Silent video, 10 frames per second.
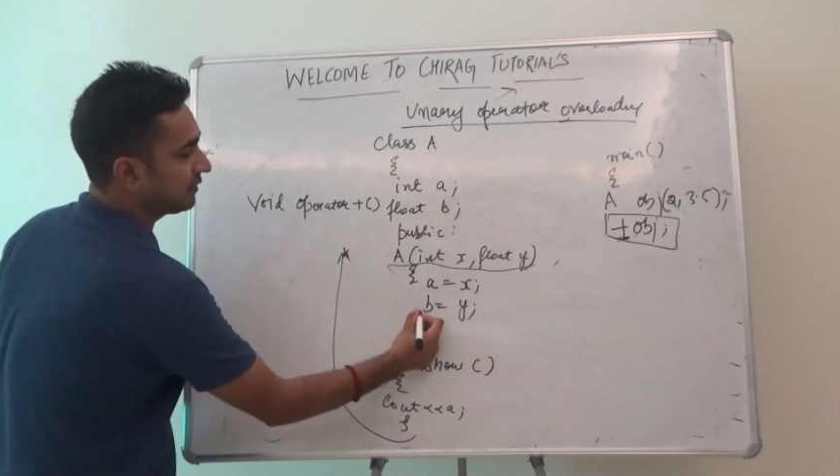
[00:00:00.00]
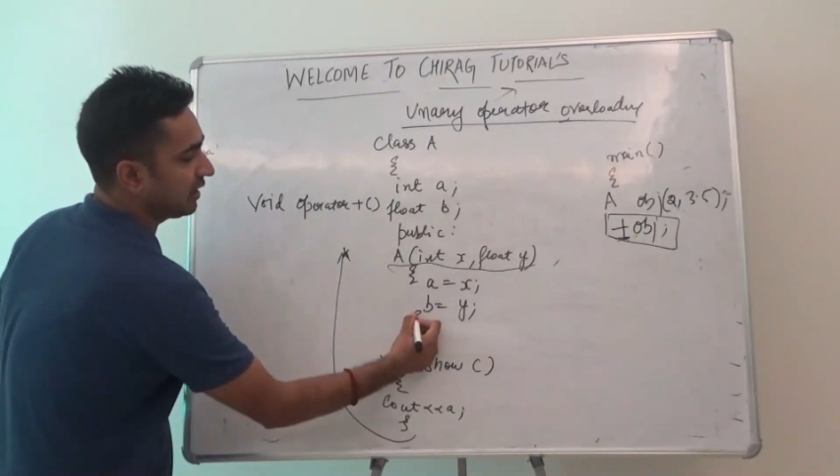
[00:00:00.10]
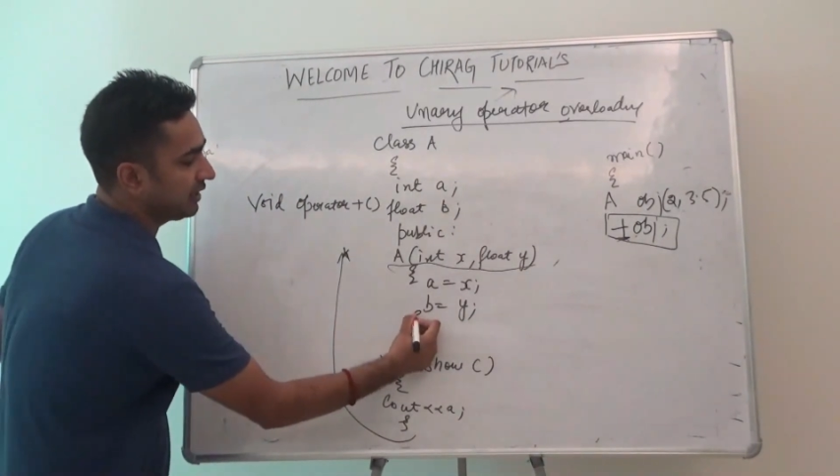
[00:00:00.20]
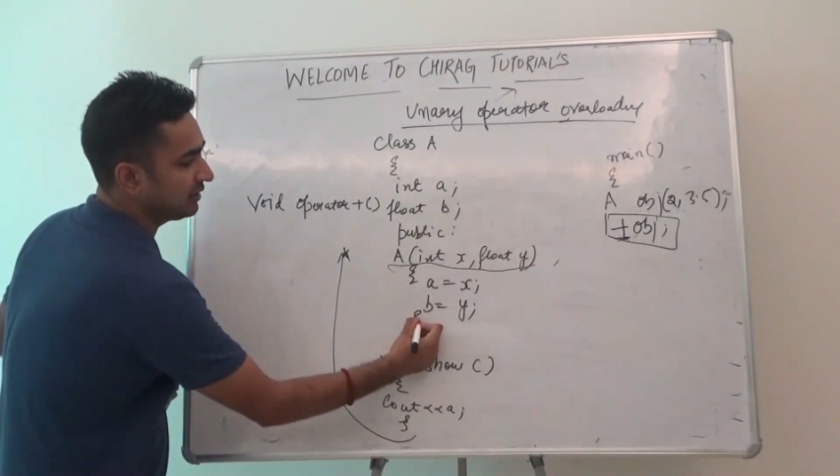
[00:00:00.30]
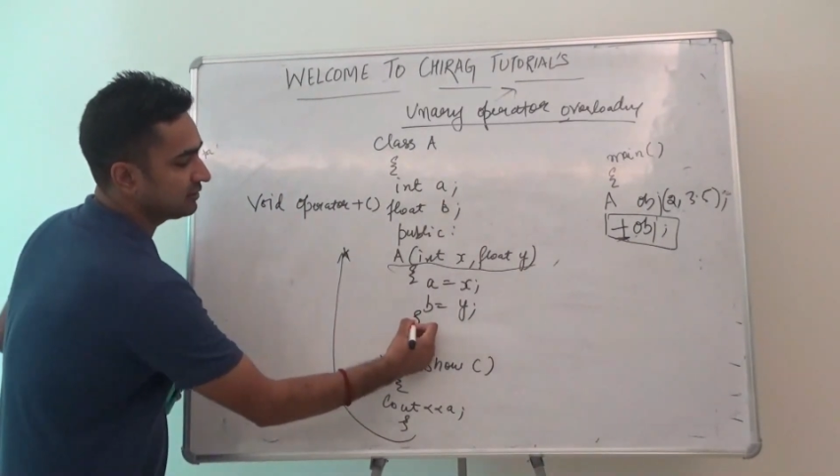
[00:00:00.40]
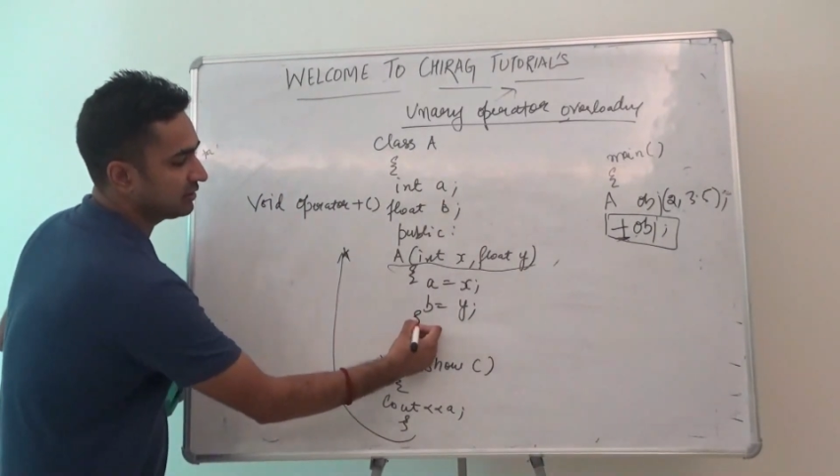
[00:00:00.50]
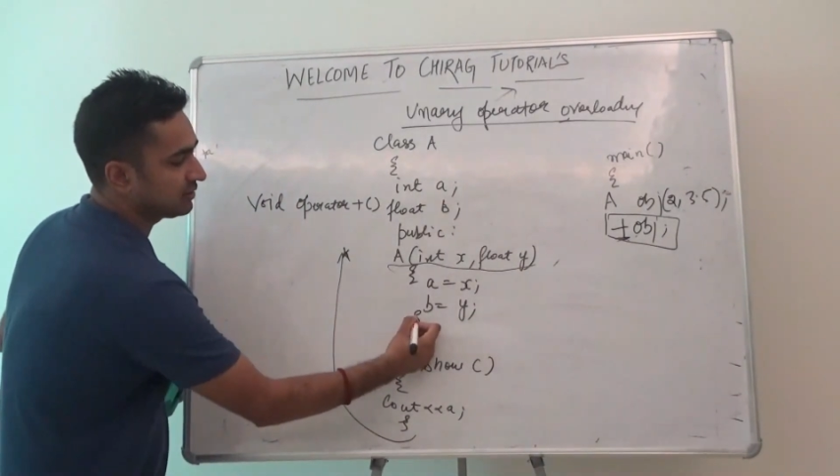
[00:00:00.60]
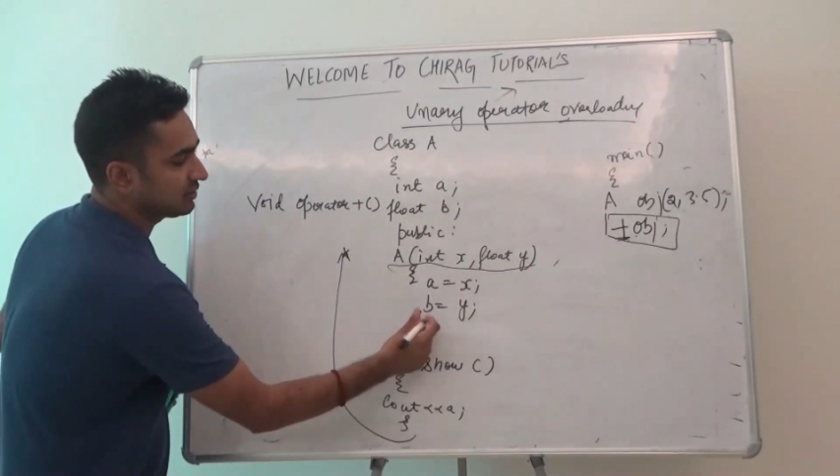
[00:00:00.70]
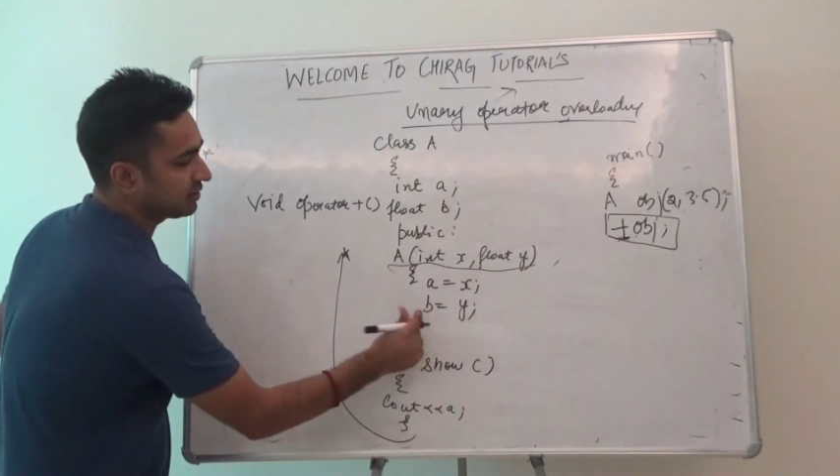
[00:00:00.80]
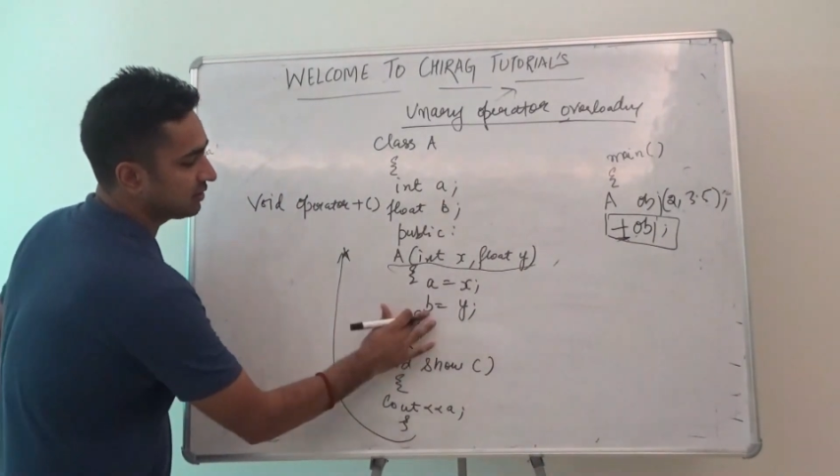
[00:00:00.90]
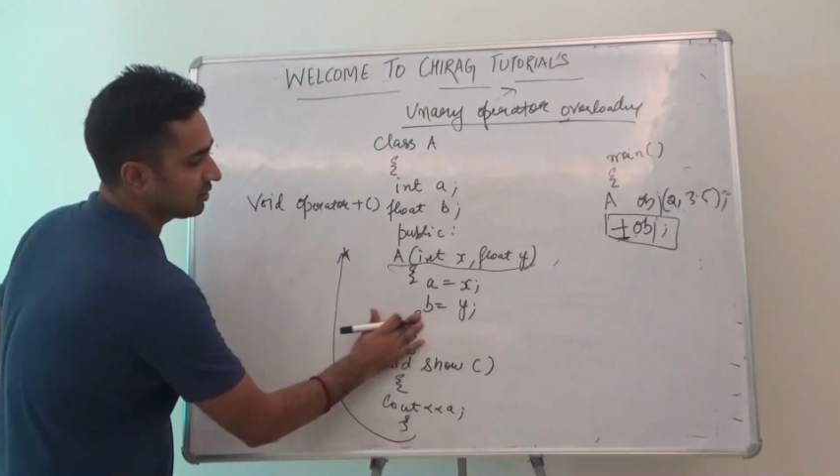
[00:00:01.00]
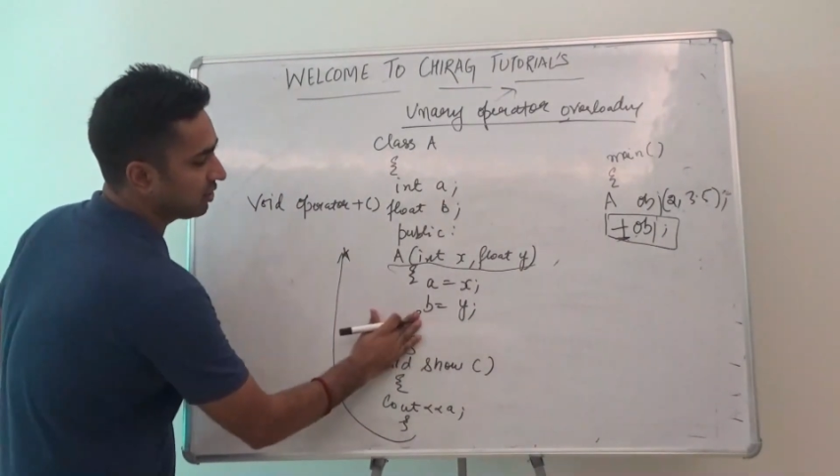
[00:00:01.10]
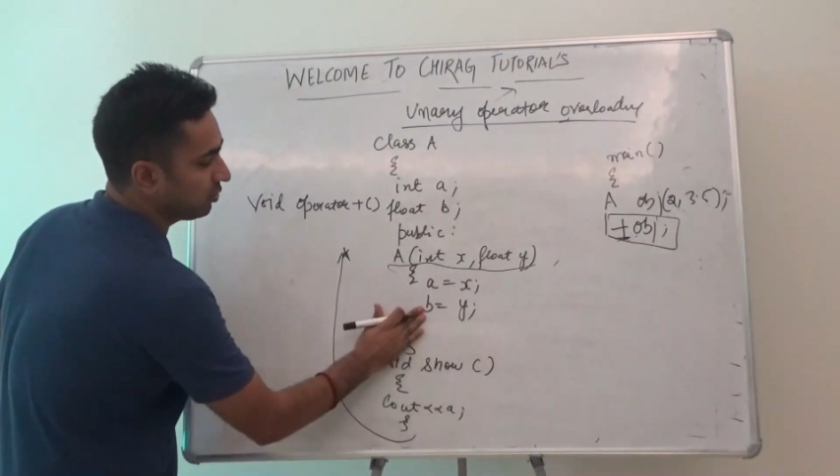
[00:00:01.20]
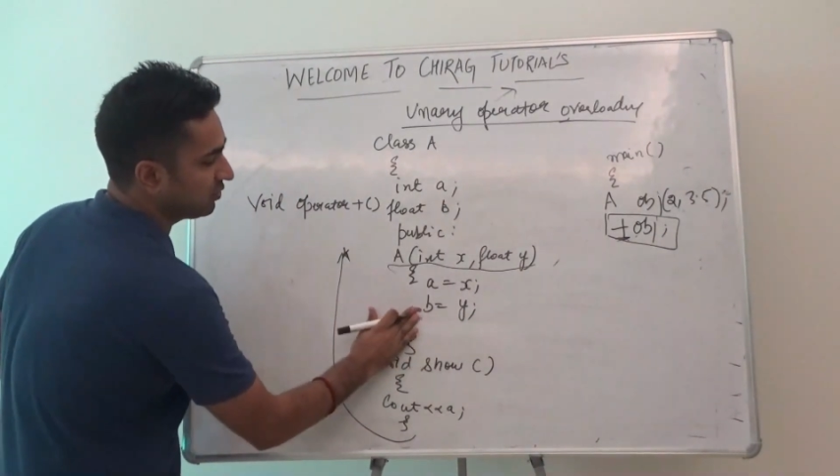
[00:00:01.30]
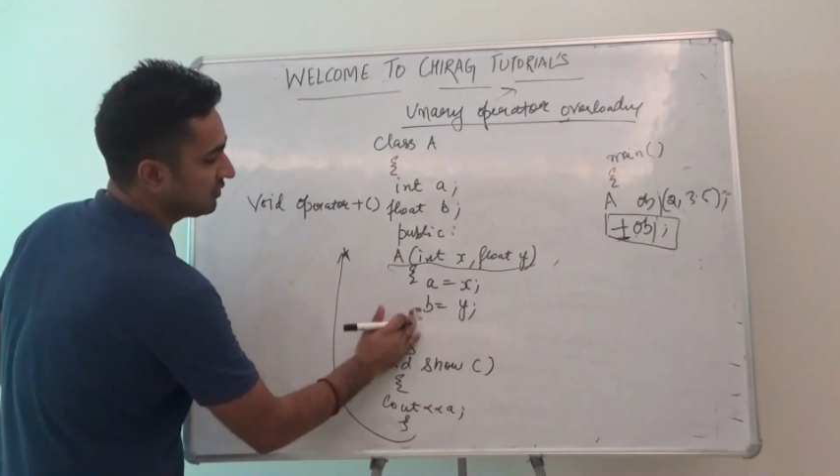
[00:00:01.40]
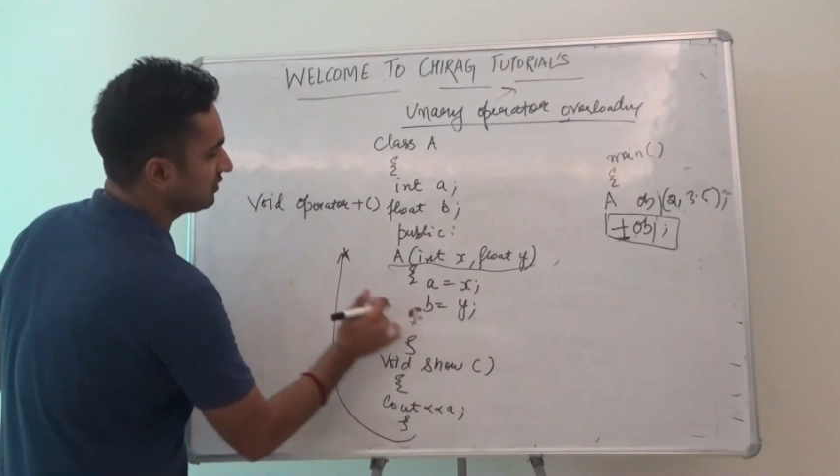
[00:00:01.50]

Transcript: I just close